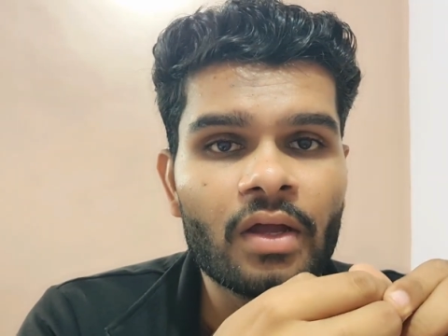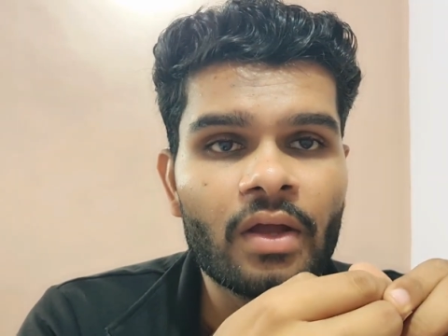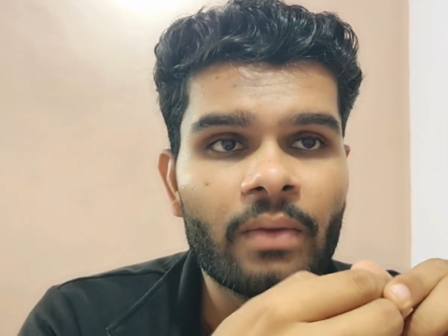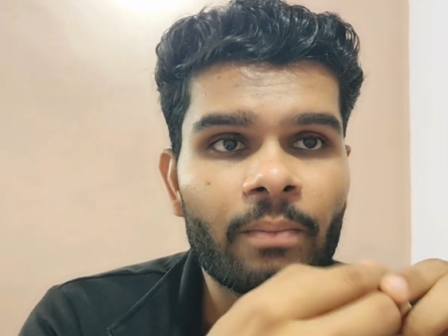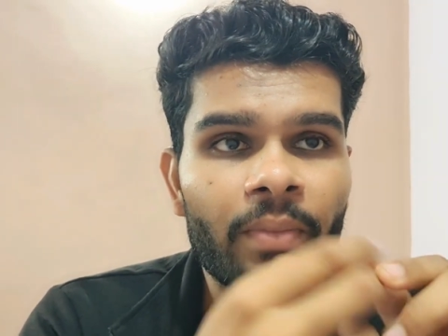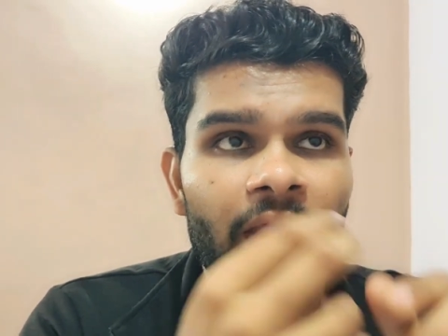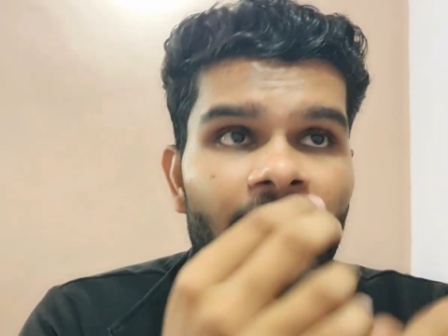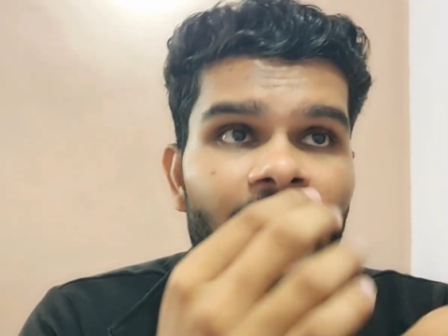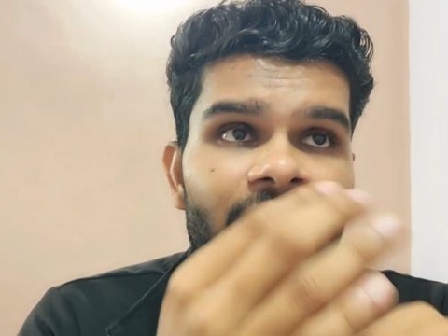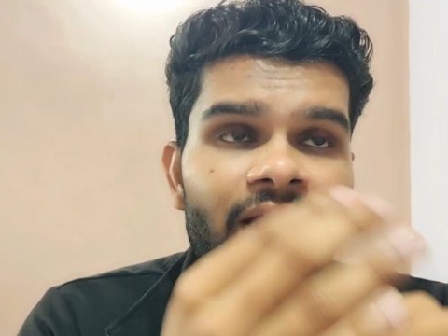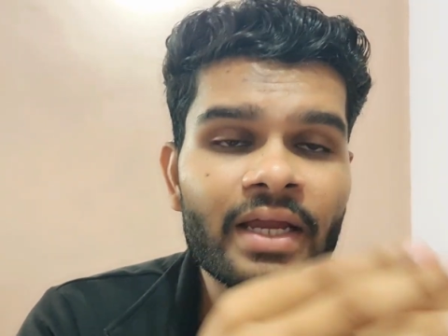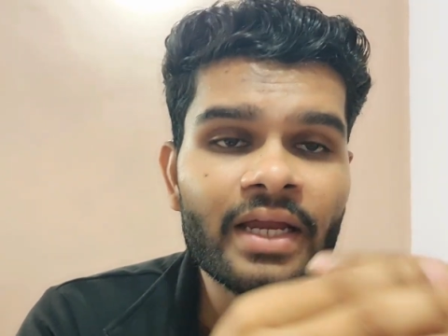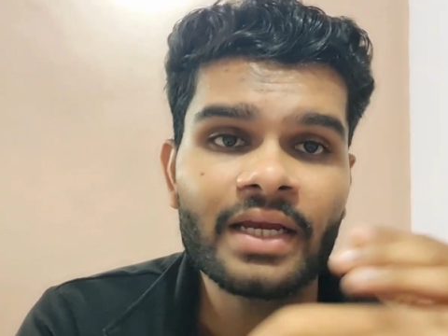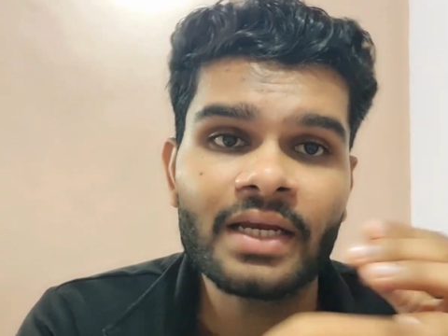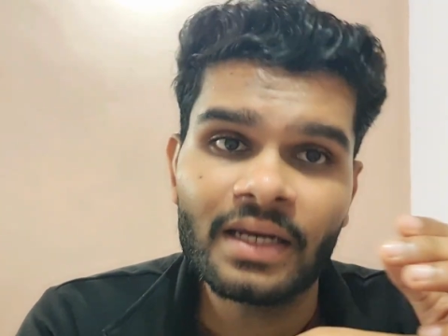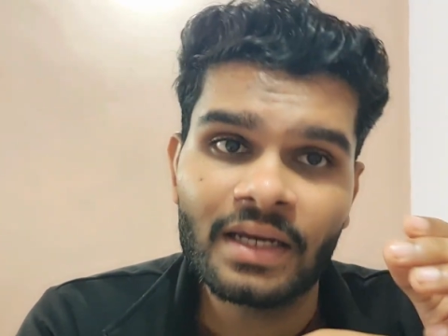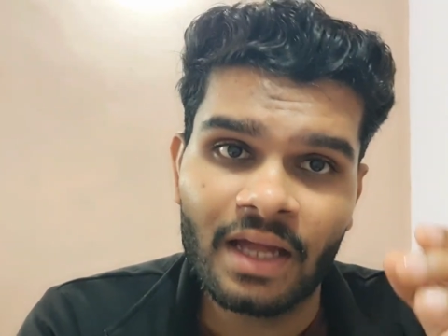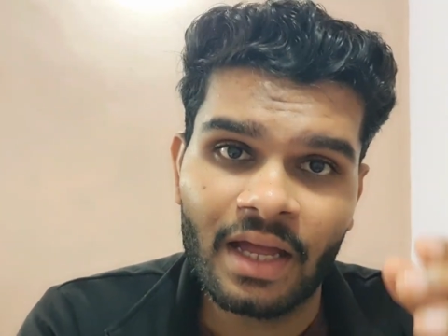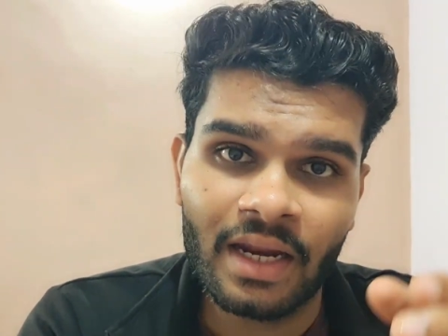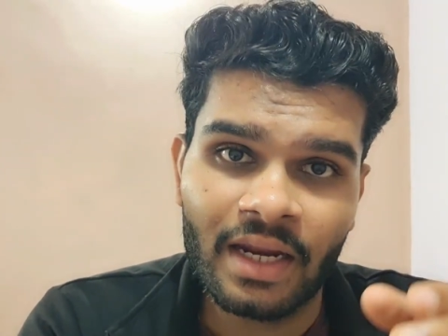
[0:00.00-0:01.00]
And the
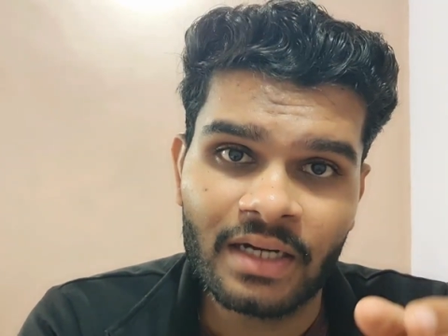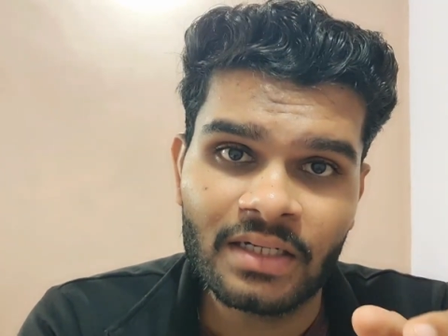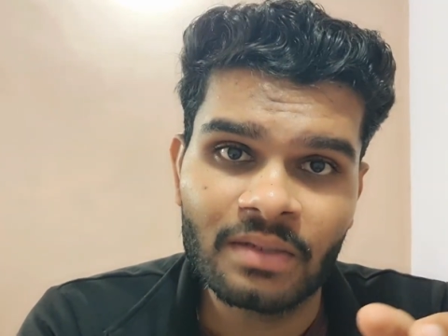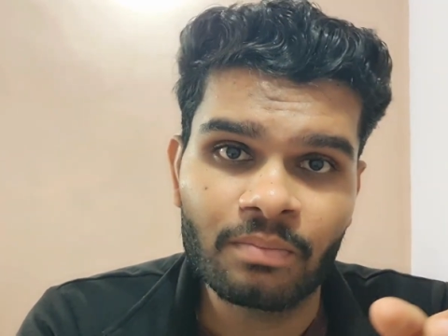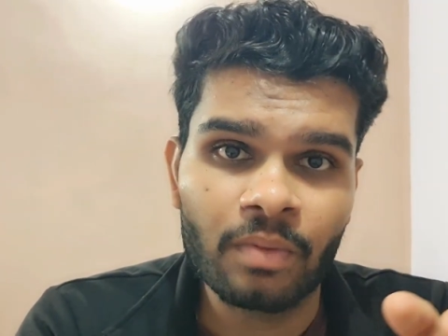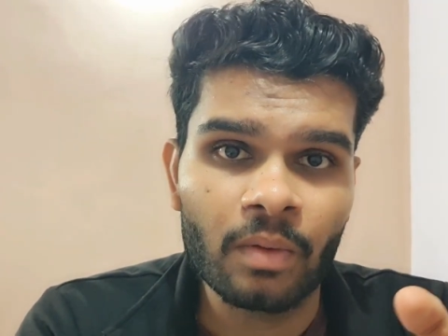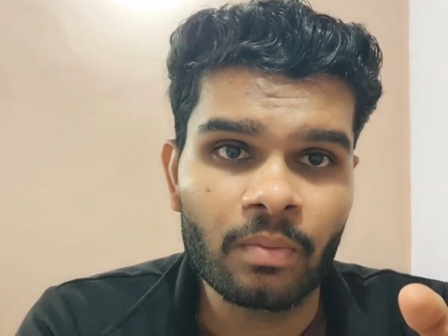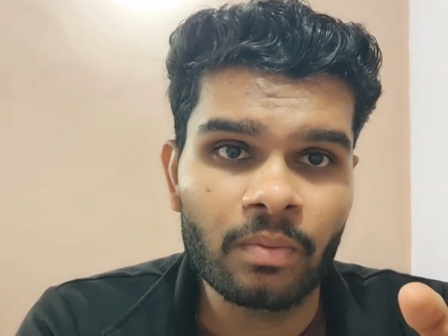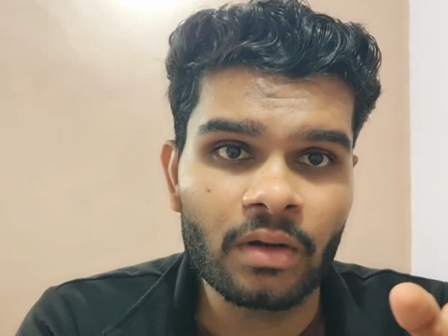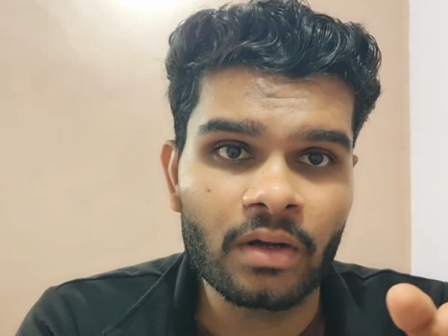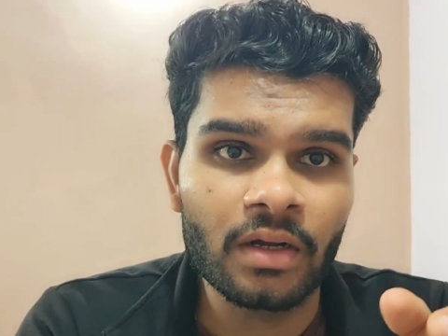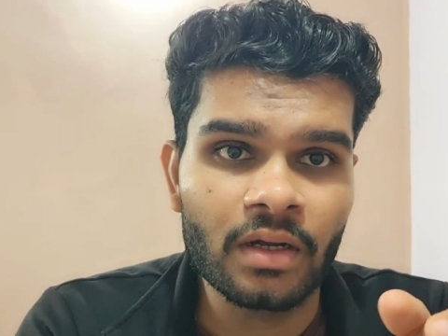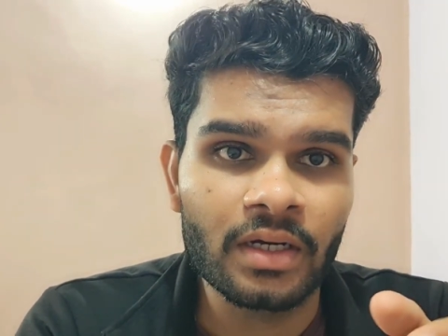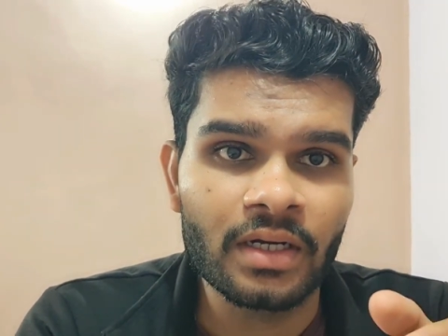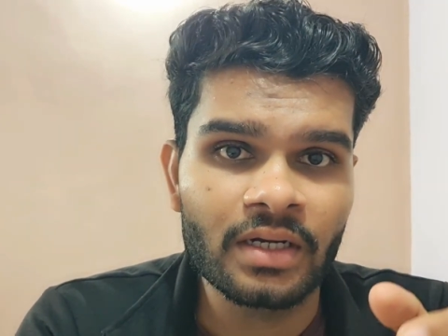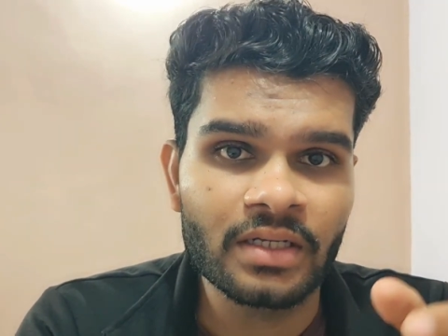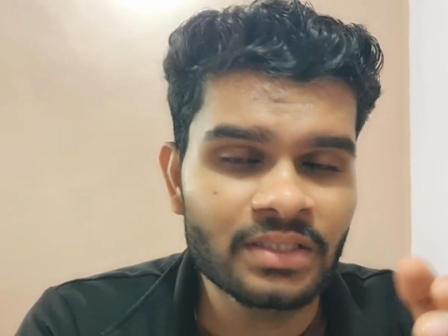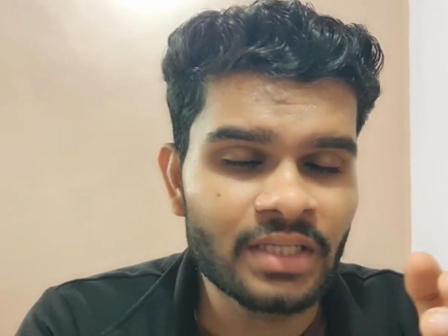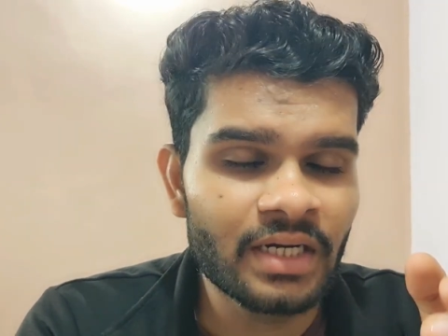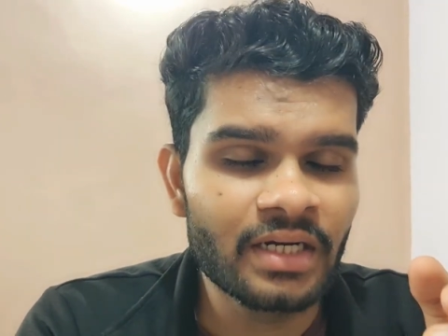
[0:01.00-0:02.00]
indirect
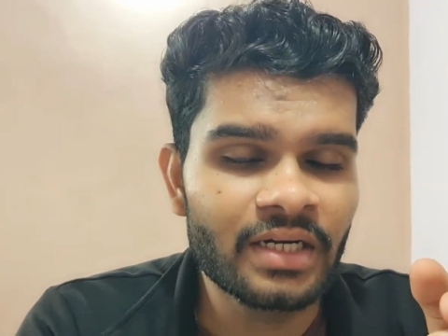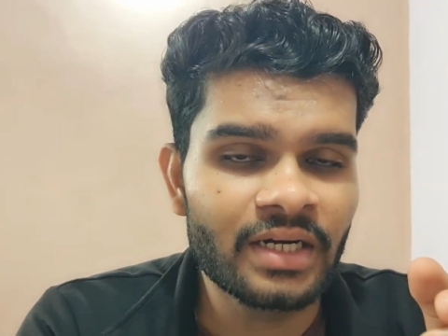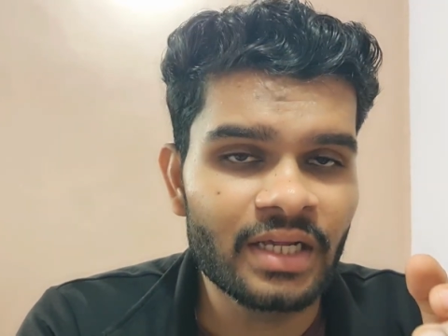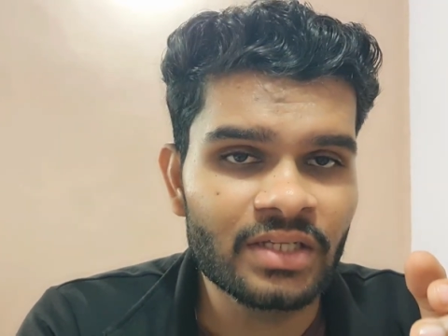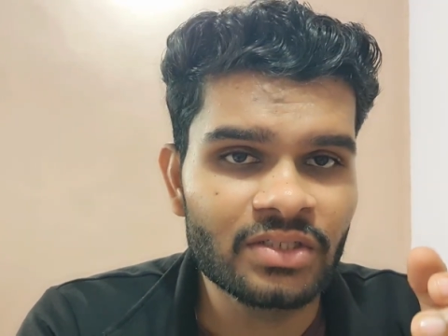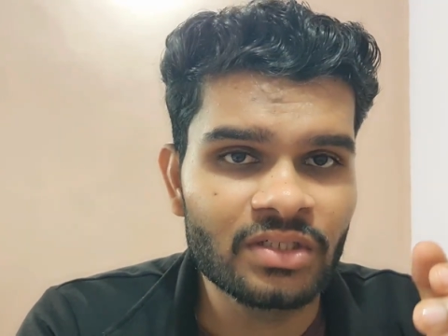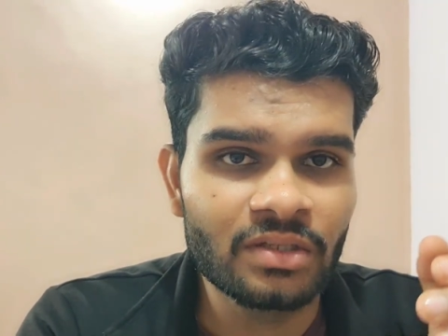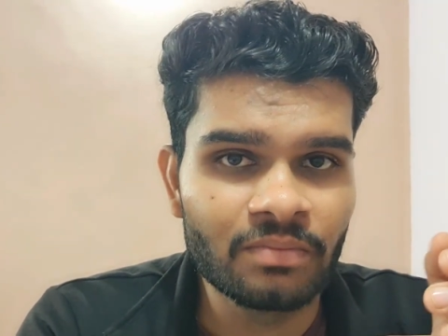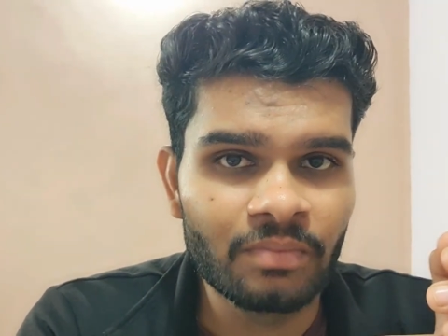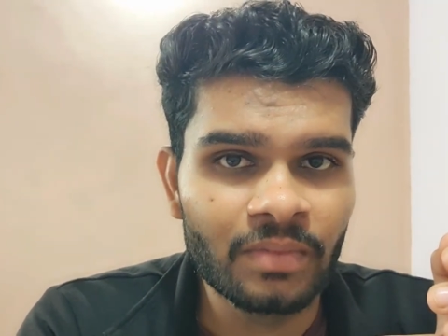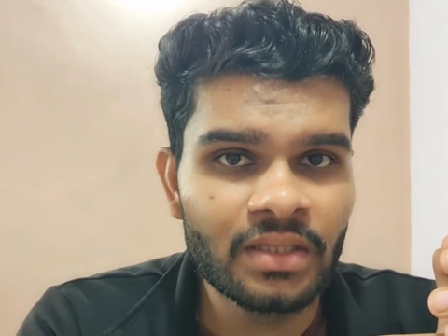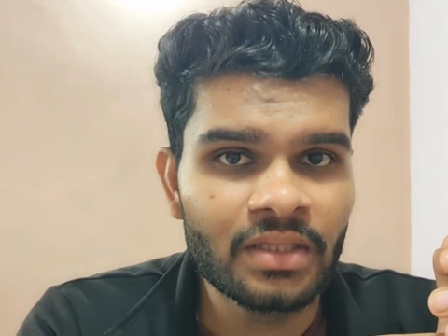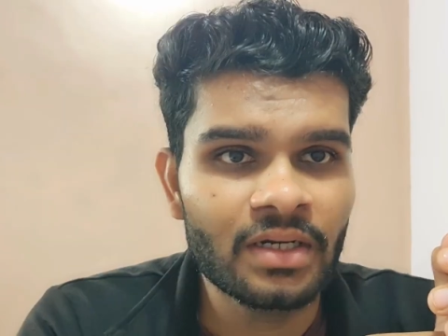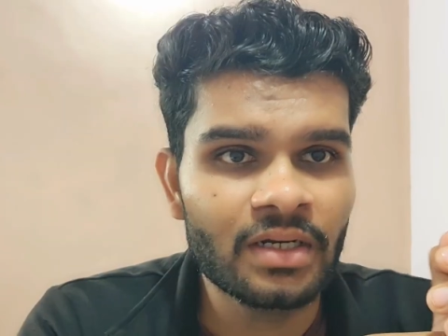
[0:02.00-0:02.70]
standardization method,